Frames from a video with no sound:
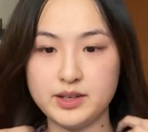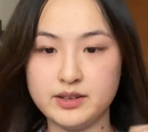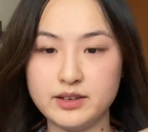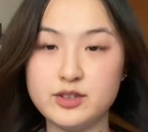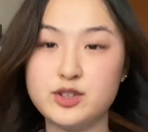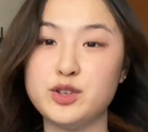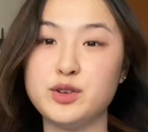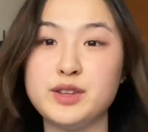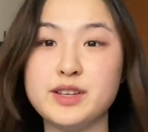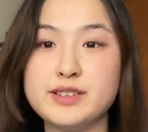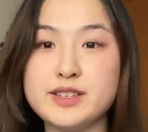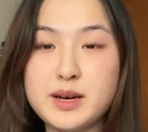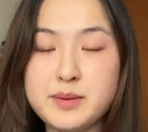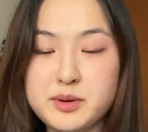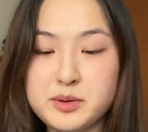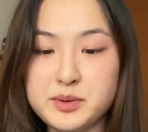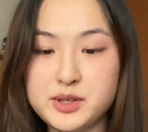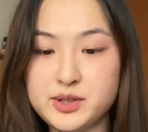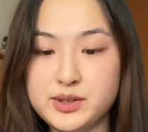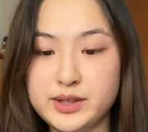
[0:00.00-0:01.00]
so the
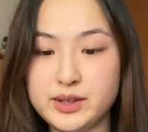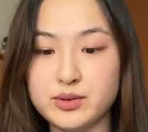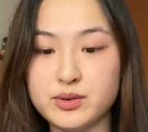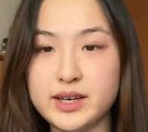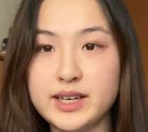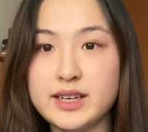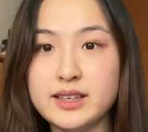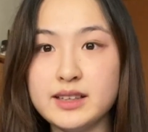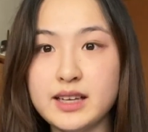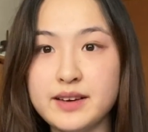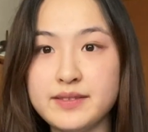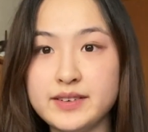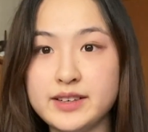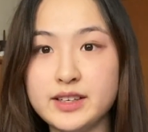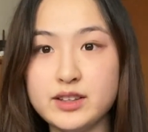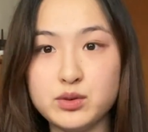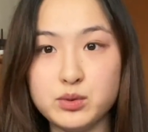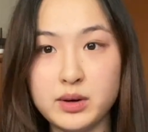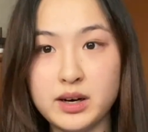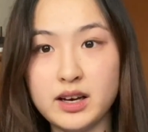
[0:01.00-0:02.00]
summer between grade 11
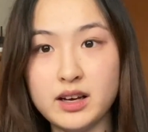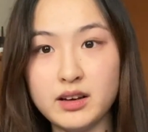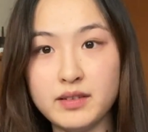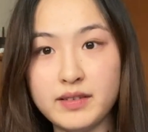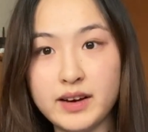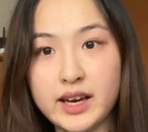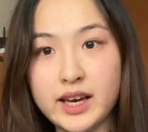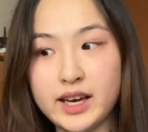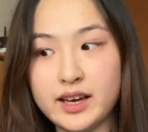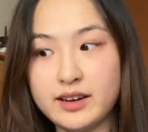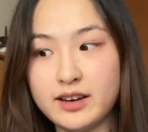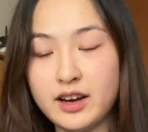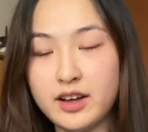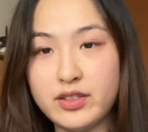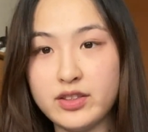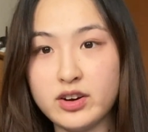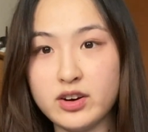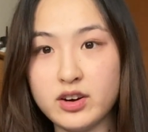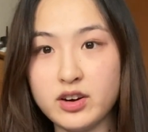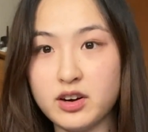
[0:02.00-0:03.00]
and 12, I had
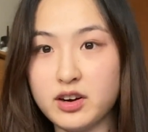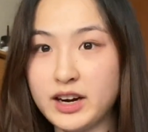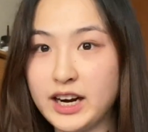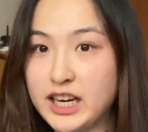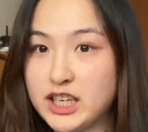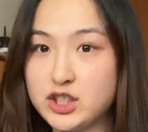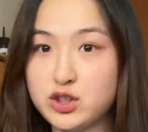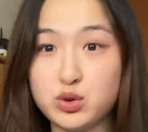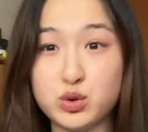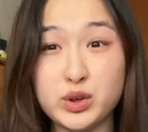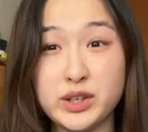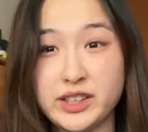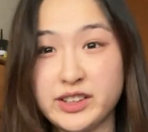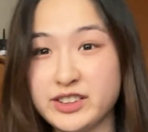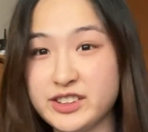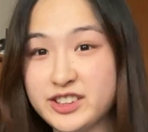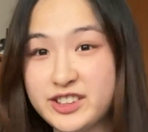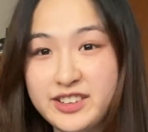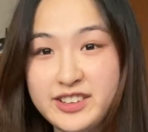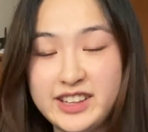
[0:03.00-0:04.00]
other
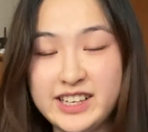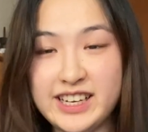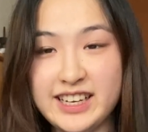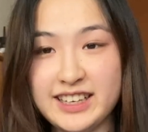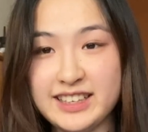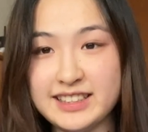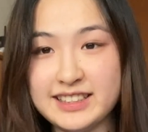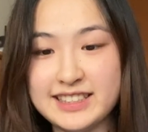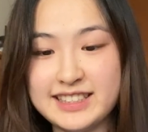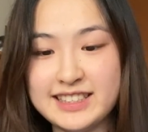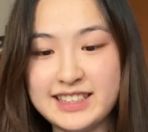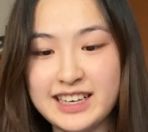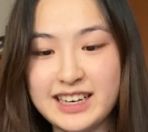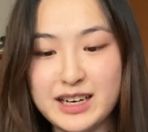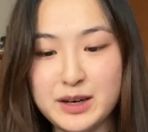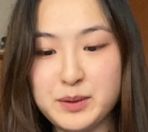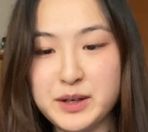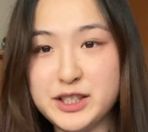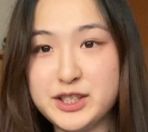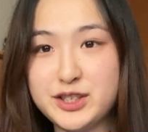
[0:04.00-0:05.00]
extracurricular things that
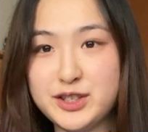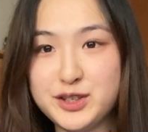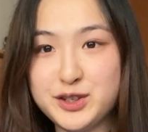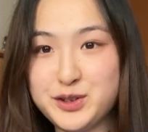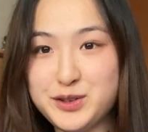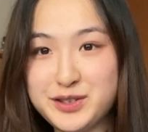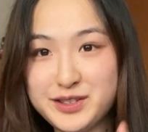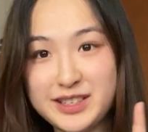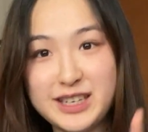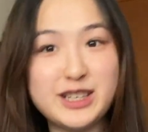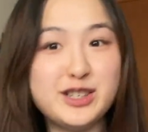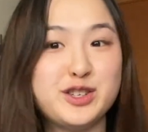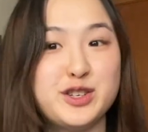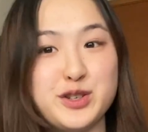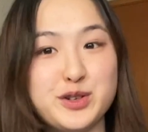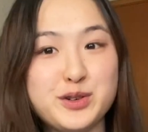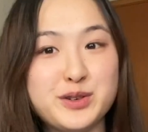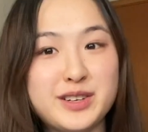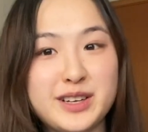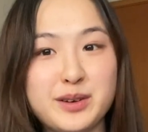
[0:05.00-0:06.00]
I wanted to do. Stay
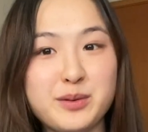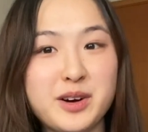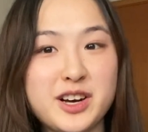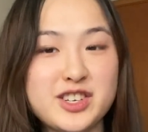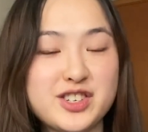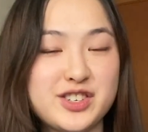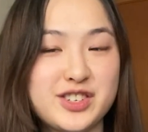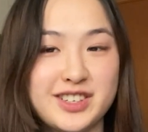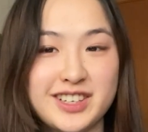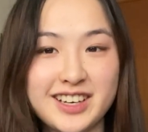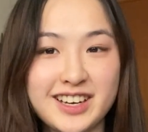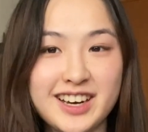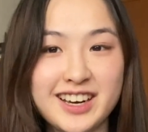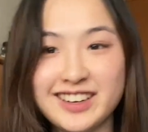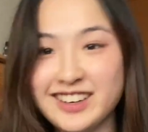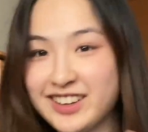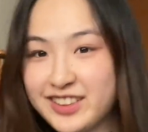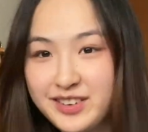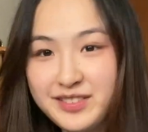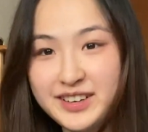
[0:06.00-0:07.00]
tuned and watch
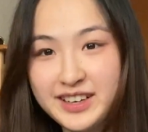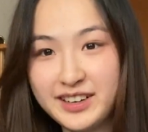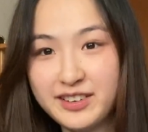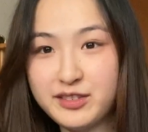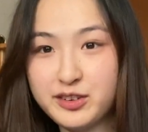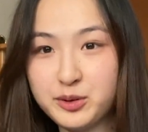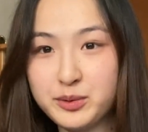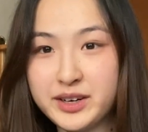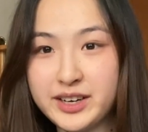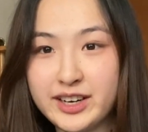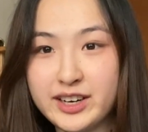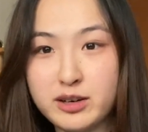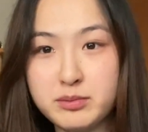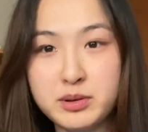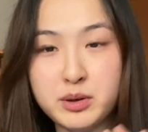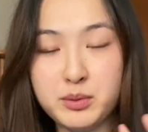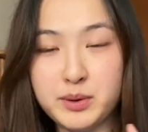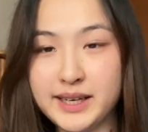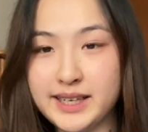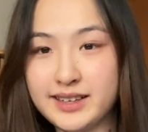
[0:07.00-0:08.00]
another video if you want to hear
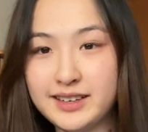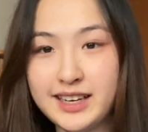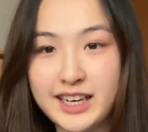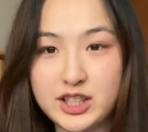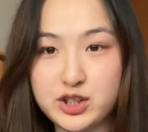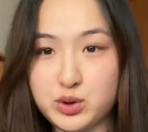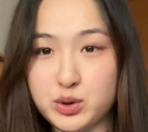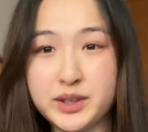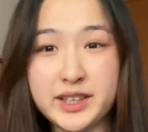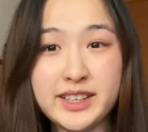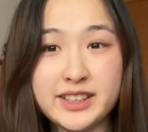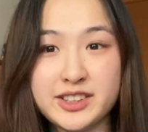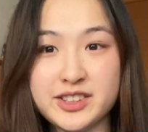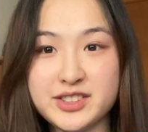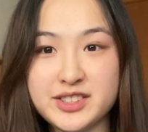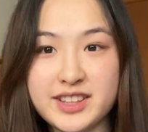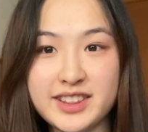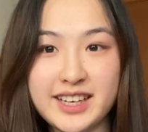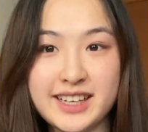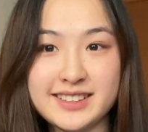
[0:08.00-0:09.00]
about what extracurriculars
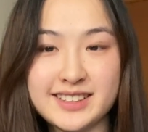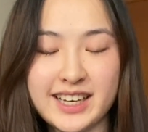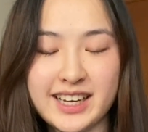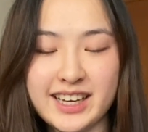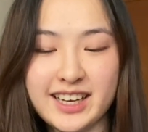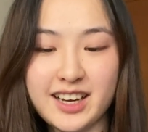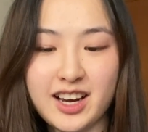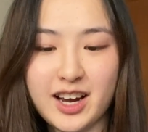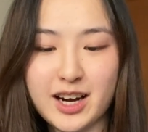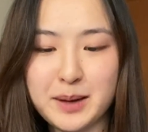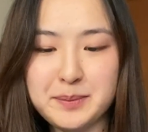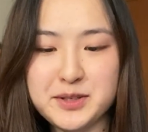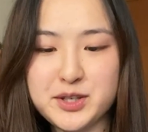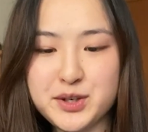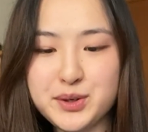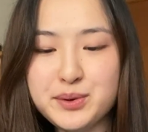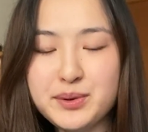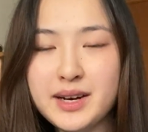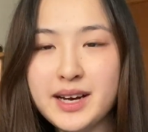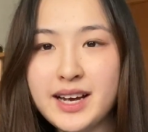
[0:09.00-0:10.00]
and things I got up
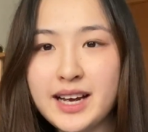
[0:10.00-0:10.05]
to.